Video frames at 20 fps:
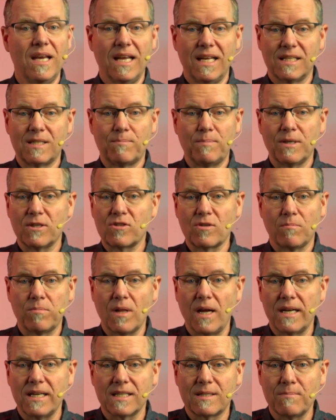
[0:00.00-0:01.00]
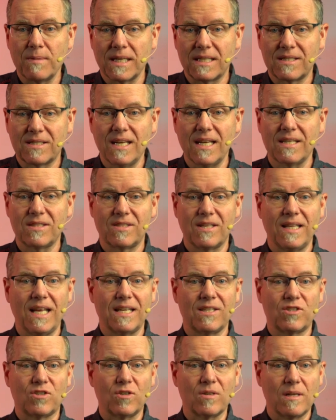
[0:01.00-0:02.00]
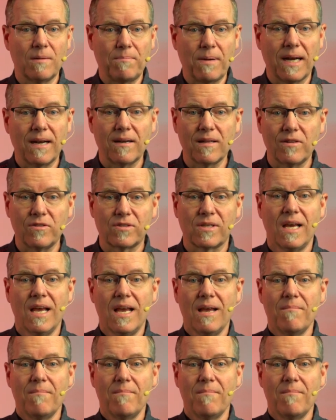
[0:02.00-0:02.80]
And spiritual blindness makes sense, and that certainly parallels